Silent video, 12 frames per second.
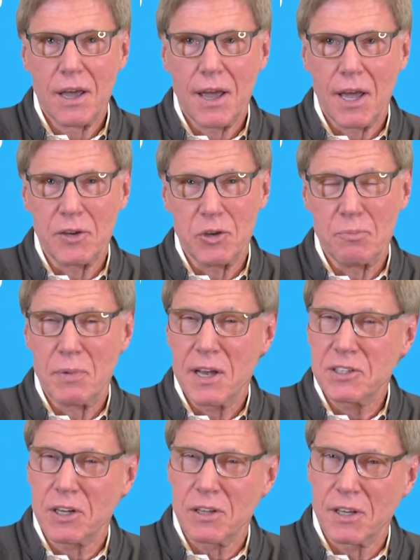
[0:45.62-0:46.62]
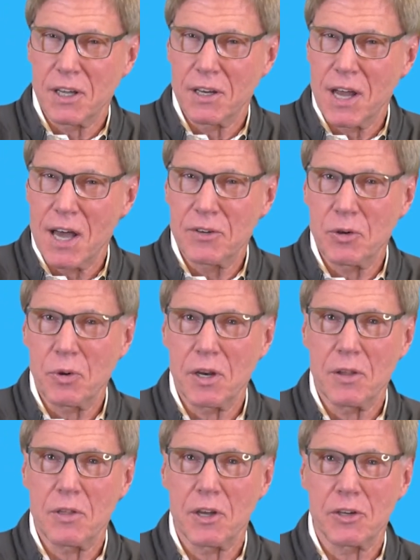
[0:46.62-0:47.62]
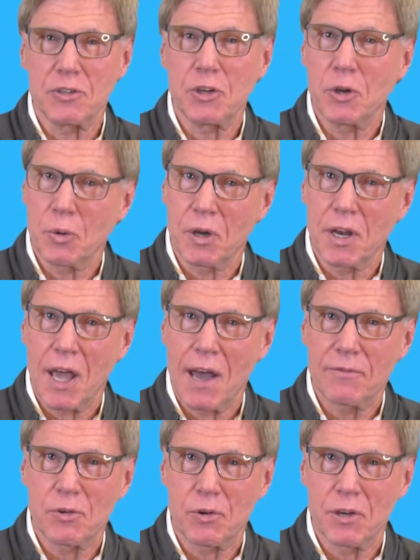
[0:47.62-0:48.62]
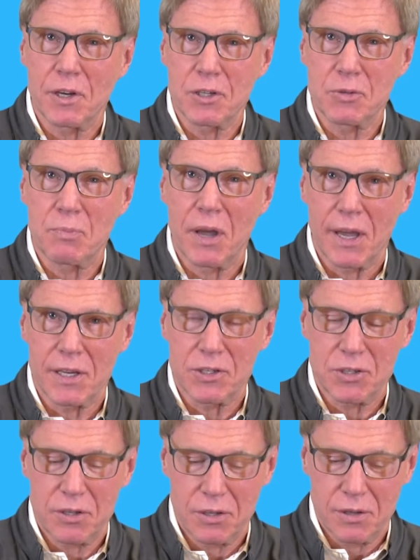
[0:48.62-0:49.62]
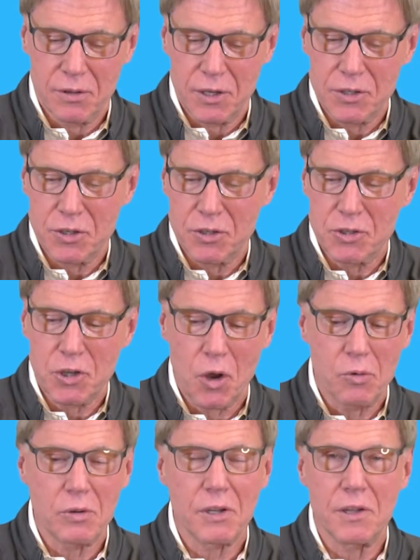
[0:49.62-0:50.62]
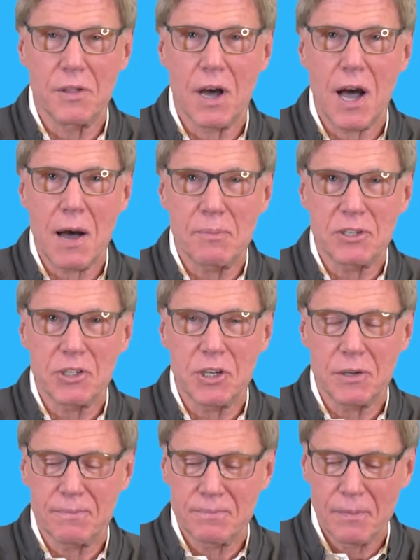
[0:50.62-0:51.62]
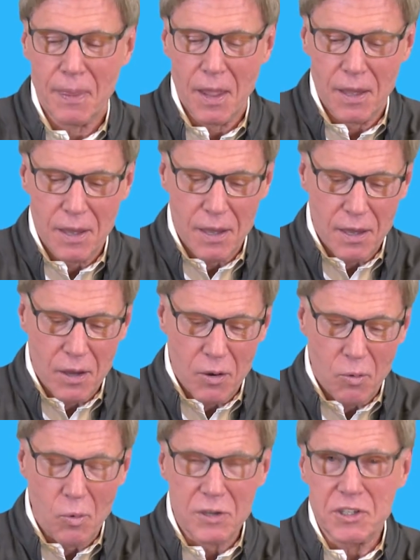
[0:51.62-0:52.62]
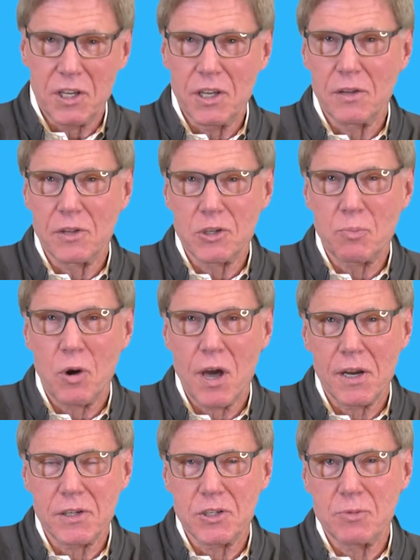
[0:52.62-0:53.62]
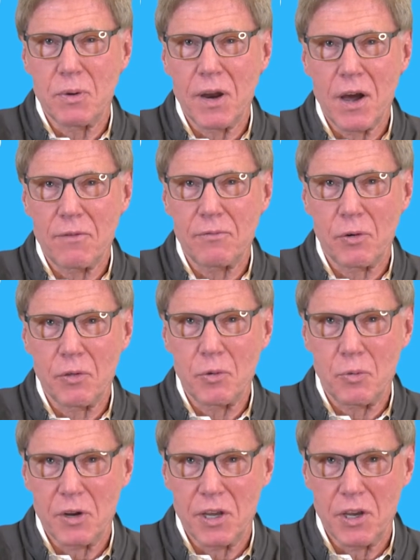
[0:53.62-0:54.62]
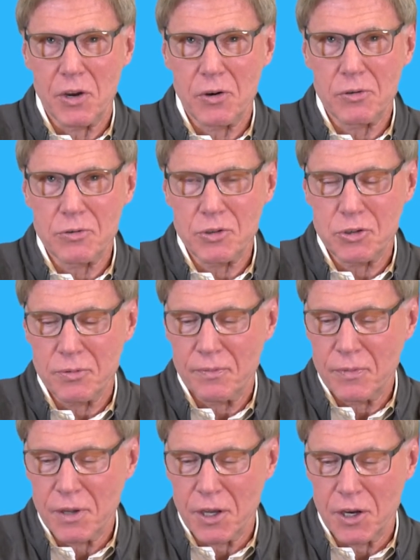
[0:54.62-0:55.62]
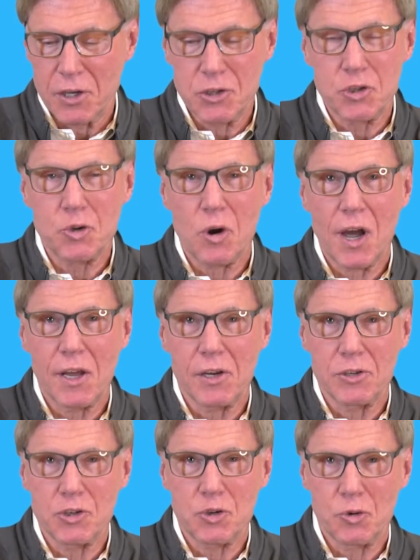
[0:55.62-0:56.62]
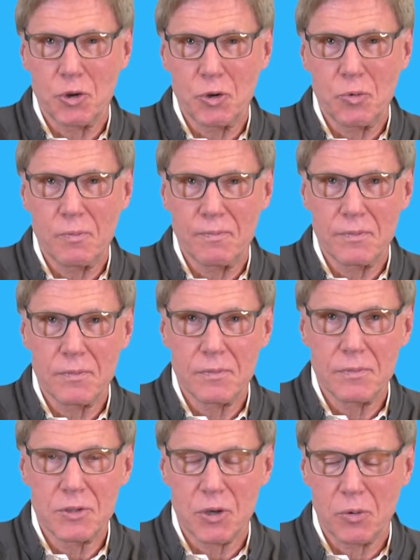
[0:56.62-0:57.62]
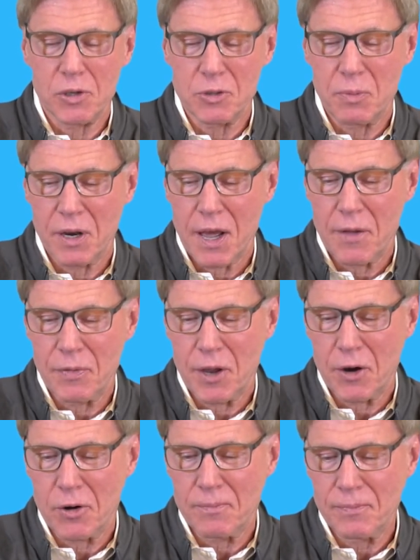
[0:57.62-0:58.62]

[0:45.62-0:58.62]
and you basically cannot do anything to it after it is based. This is totally the opposite. Once again, this product has been out for 3 years. It is tried and true, so it has been out there.